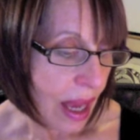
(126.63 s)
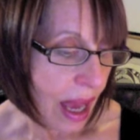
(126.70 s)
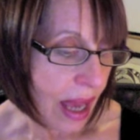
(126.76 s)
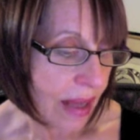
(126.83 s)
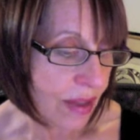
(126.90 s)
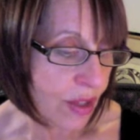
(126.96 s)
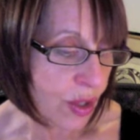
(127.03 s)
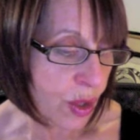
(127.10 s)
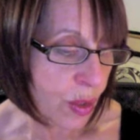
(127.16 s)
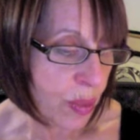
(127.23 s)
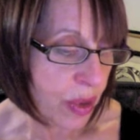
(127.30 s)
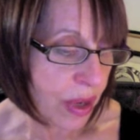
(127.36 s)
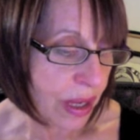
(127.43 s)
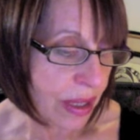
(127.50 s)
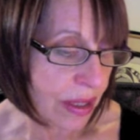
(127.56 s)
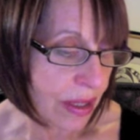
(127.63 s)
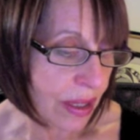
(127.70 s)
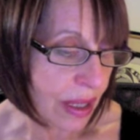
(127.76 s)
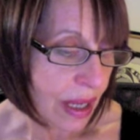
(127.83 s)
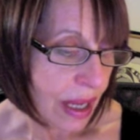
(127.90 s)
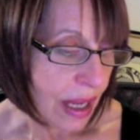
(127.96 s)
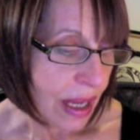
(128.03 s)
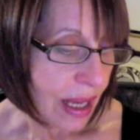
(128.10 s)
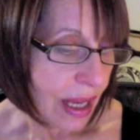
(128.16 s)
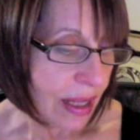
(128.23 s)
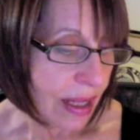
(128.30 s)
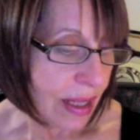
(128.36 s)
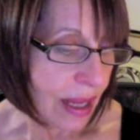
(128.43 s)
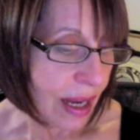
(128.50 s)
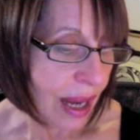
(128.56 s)
Exuberant in
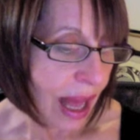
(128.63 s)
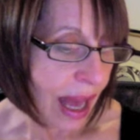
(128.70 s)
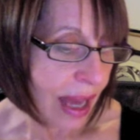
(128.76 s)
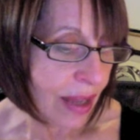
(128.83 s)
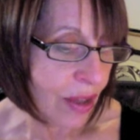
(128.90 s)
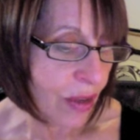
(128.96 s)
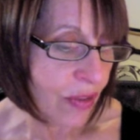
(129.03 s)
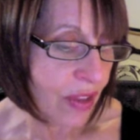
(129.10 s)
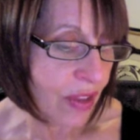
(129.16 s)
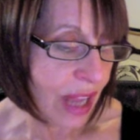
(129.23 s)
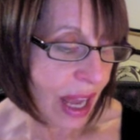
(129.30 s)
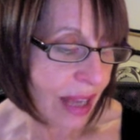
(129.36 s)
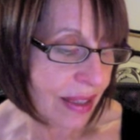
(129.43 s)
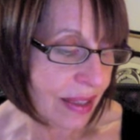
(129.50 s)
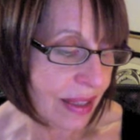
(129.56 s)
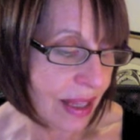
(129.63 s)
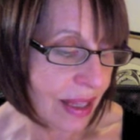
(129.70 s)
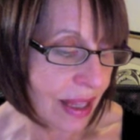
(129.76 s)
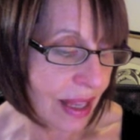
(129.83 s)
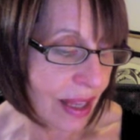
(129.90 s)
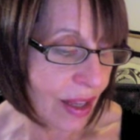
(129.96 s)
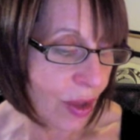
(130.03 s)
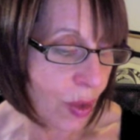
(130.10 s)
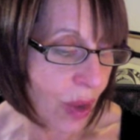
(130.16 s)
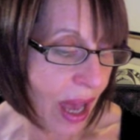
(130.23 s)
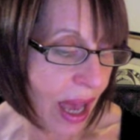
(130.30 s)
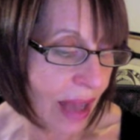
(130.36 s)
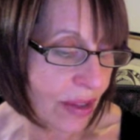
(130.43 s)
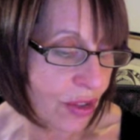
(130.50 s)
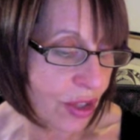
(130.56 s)
the light of destiny, you
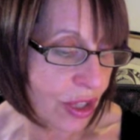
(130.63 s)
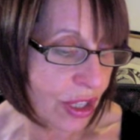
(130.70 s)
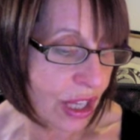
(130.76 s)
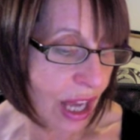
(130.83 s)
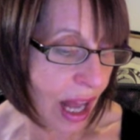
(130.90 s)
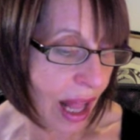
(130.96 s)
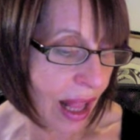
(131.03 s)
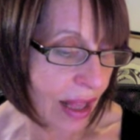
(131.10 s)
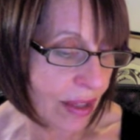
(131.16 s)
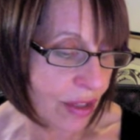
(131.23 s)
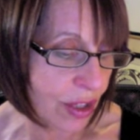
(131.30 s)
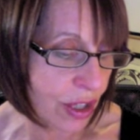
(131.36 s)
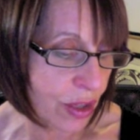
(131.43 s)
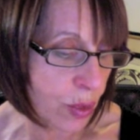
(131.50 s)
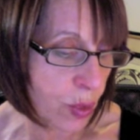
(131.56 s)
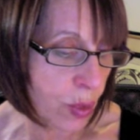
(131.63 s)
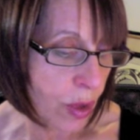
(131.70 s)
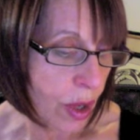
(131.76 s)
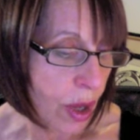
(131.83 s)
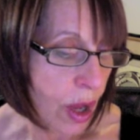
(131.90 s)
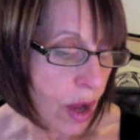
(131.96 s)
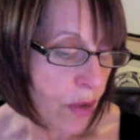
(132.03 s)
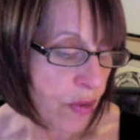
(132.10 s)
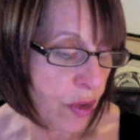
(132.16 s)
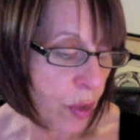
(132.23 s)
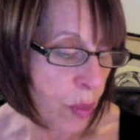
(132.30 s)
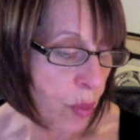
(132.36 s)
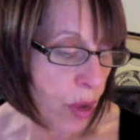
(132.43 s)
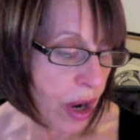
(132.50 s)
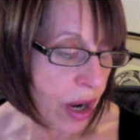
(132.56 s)
enter the altar from
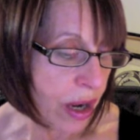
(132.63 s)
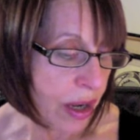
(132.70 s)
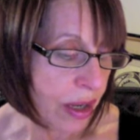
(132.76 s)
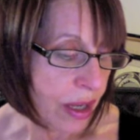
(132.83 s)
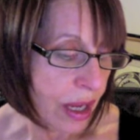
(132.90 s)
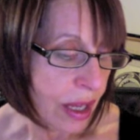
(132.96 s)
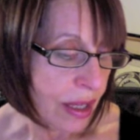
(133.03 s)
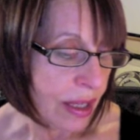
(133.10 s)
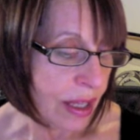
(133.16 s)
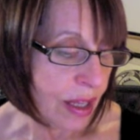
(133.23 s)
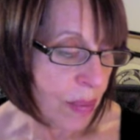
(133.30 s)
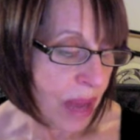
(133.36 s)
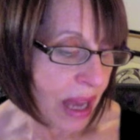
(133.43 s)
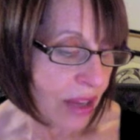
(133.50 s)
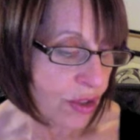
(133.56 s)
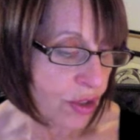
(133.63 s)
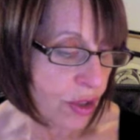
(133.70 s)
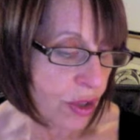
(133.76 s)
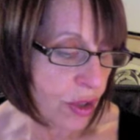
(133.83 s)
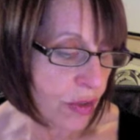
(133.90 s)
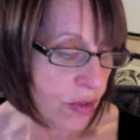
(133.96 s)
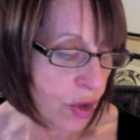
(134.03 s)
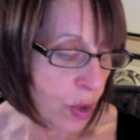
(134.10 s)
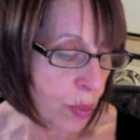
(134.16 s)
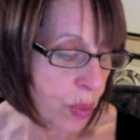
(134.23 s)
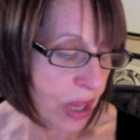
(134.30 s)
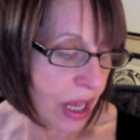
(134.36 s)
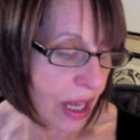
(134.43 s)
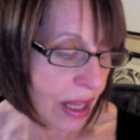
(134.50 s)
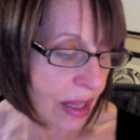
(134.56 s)
where the dimension of your
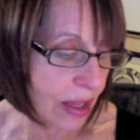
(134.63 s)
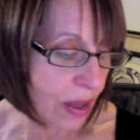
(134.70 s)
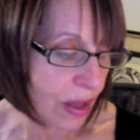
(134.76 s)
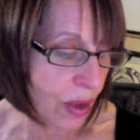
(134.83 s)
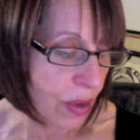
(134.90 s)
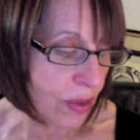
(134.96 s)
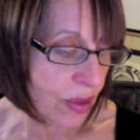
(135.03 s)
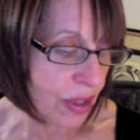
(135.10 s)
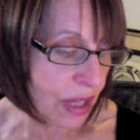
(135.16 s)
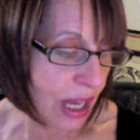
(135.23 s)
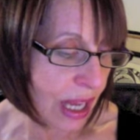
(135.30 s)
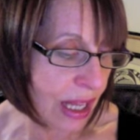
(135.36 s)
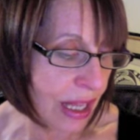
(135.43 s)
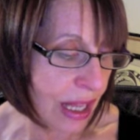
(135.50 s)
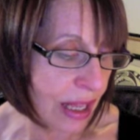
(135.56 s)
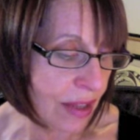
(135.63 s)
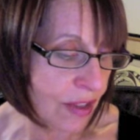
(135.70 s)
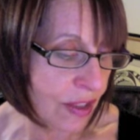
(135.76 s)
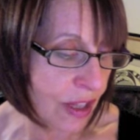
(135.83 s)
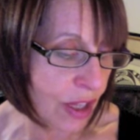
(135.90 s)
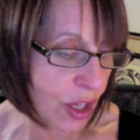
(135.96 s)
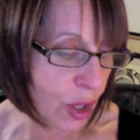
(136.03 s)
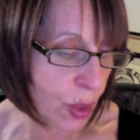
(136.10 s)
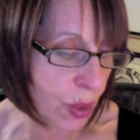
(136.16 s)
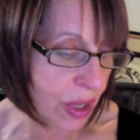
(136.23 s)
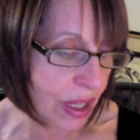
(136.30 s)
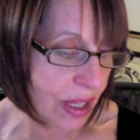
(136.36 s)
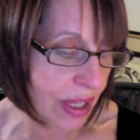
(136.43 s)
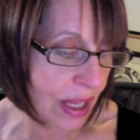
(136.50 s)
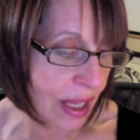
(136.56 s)
being, containing
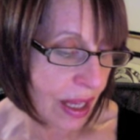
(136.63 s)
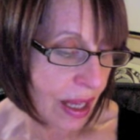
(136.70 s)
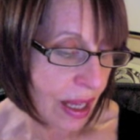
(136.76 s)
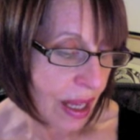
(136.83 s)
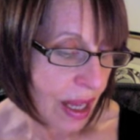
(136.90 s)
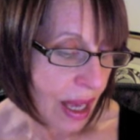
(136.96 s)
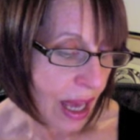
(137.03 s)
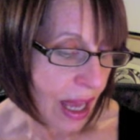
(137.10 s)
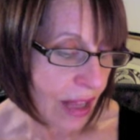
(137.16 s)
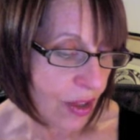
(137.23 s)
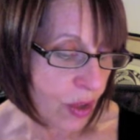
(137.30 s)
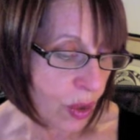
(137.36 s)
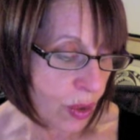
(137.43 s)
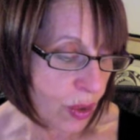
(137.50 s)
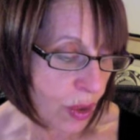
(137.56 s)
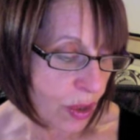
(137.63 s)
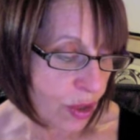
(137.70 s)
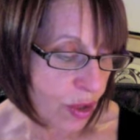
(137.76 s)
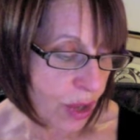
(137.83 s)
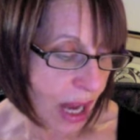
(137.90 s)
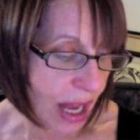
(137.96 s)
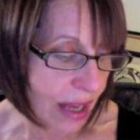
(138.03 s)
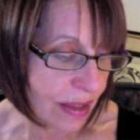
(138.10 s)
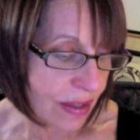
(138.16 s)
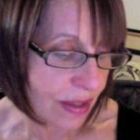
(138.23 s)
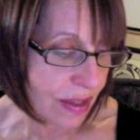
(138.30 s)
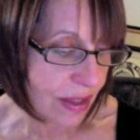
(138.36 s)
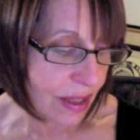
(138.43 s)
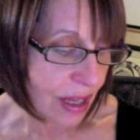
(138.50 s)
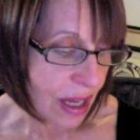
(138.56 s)
security and total
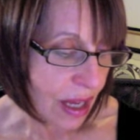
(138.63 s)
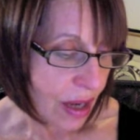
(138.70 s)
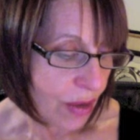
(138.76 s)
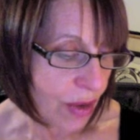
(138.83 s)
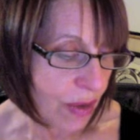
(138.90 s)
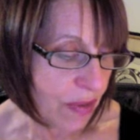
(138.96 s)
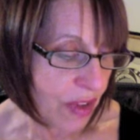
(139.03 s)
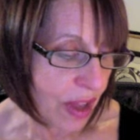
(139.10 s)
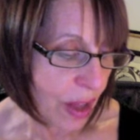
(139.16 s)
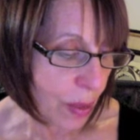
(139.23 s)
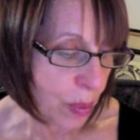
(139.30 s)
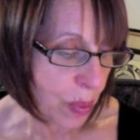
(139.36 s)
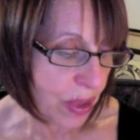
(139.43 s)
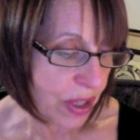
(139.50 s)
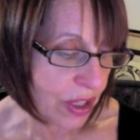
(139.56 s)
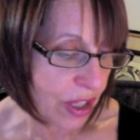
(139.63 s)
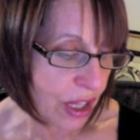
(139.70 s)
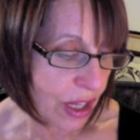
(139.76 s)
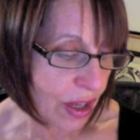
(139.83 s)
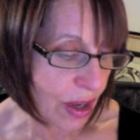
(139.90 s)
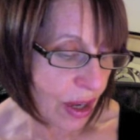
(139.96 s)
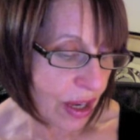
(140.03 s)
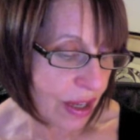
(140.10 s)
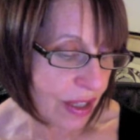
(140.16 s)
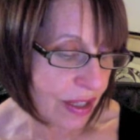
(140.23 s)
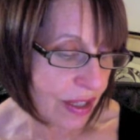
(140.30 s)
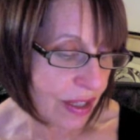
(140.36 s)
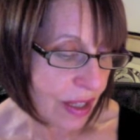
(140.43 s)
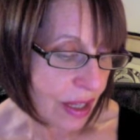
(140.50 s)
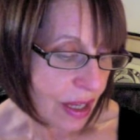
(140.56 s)
trust, reveal
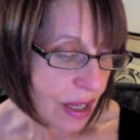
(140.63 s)
particulars